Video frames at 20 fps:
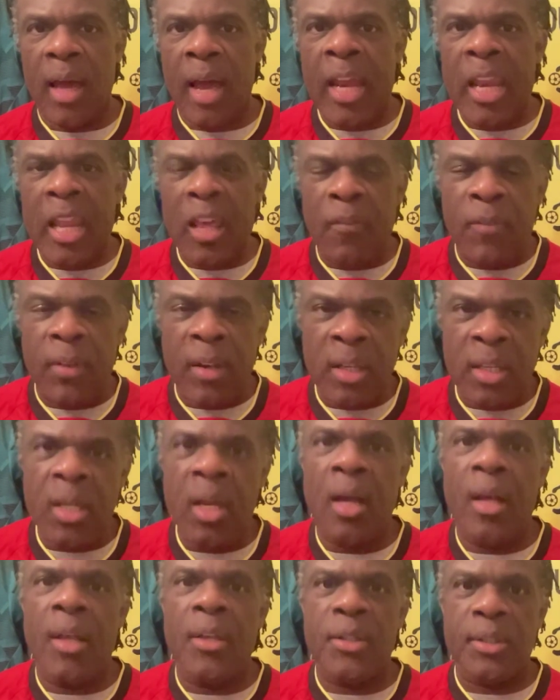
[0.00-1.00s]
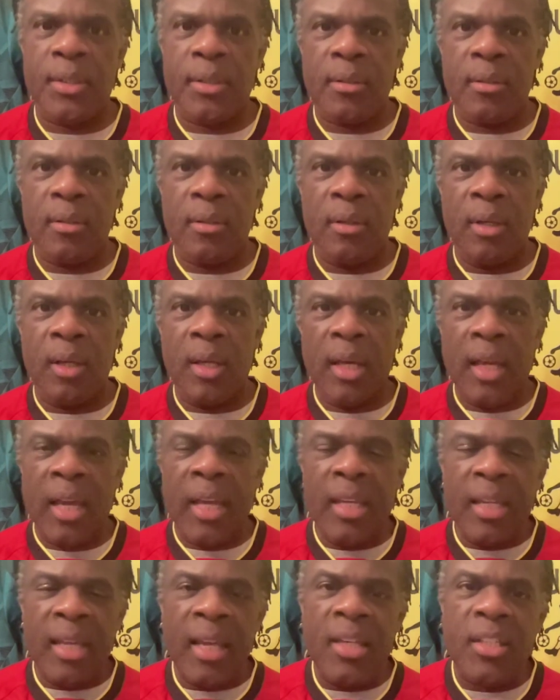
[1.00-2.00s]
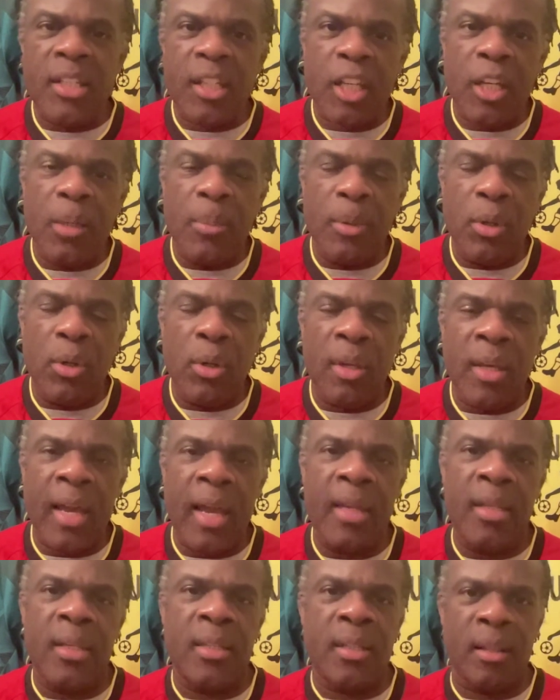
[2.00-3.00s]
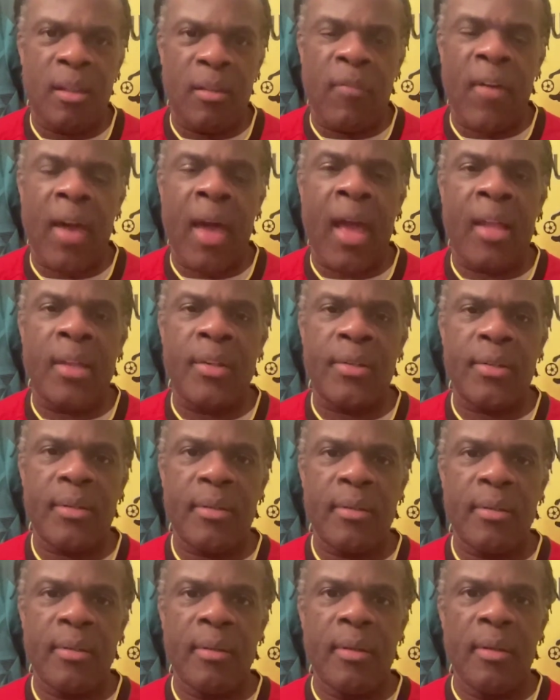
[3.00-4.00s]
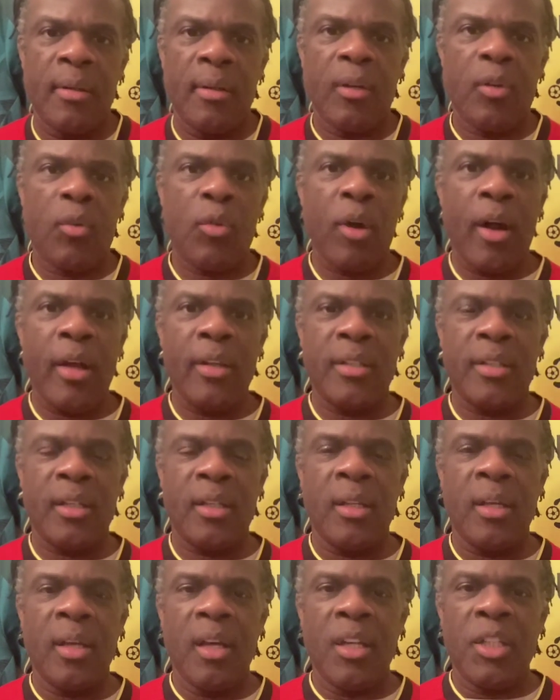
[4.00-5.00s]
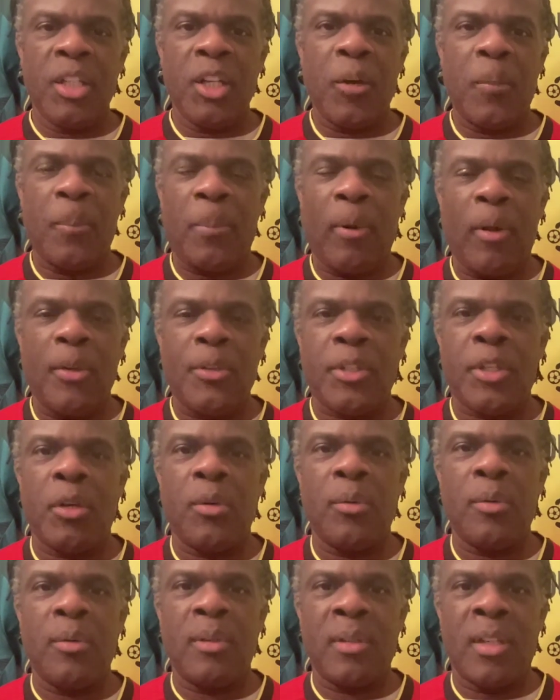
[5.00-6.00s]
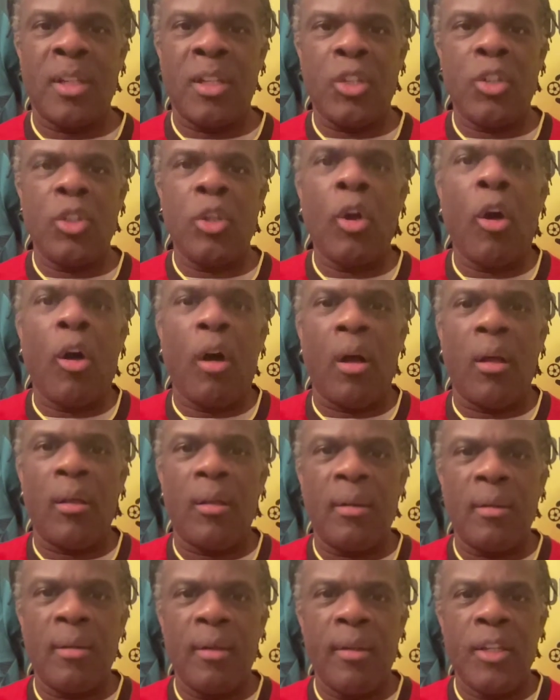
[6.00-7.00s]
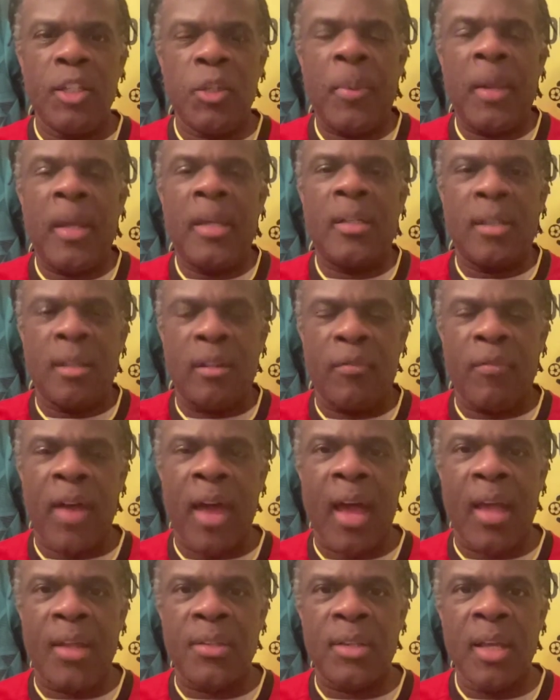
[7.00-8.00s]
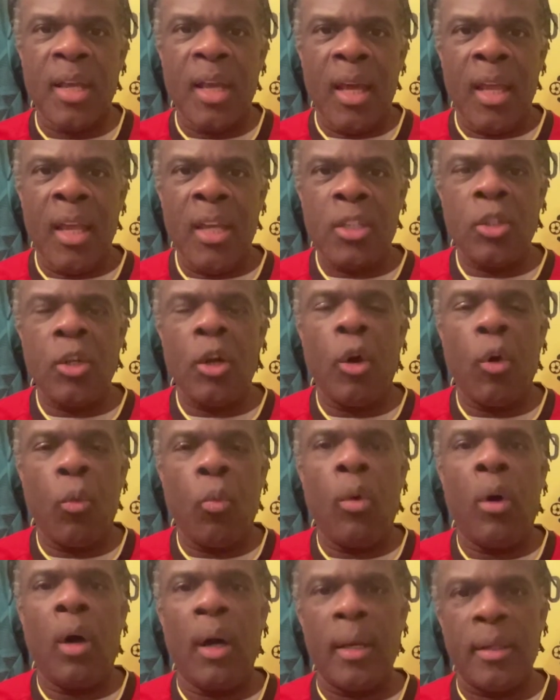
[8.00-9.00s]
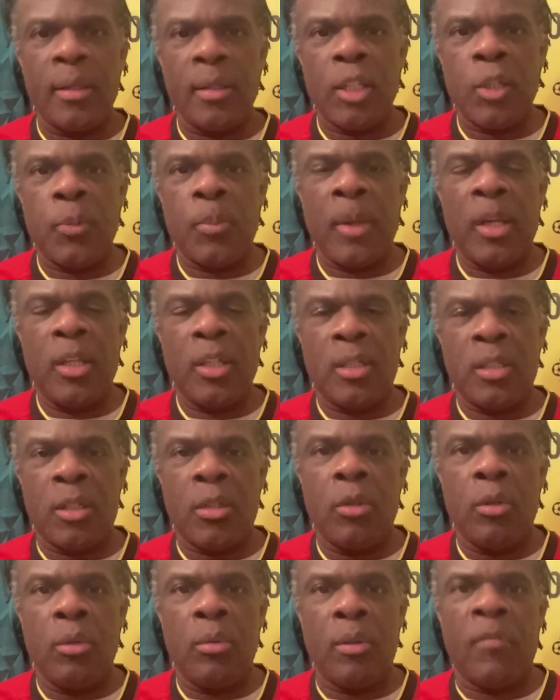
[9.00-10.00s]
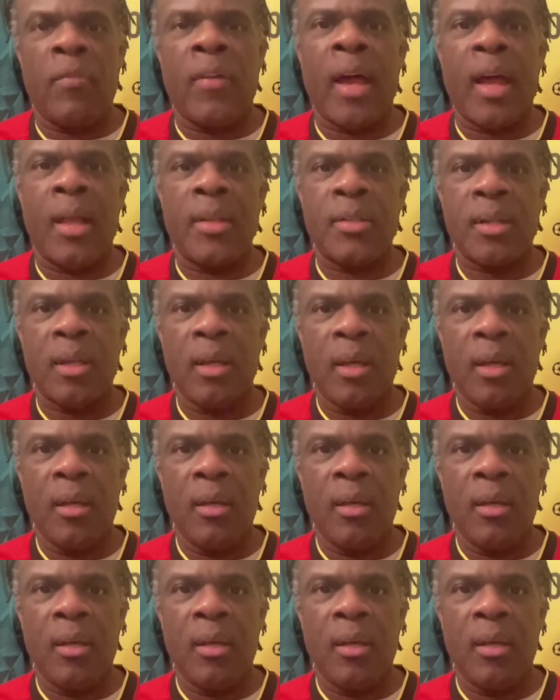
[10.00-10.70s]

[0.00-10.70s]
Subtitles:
And if he does, he needs to communicate it to the fans. Granted, Gino Pozzo does not speak to the fans. He's not one to speak to the fans.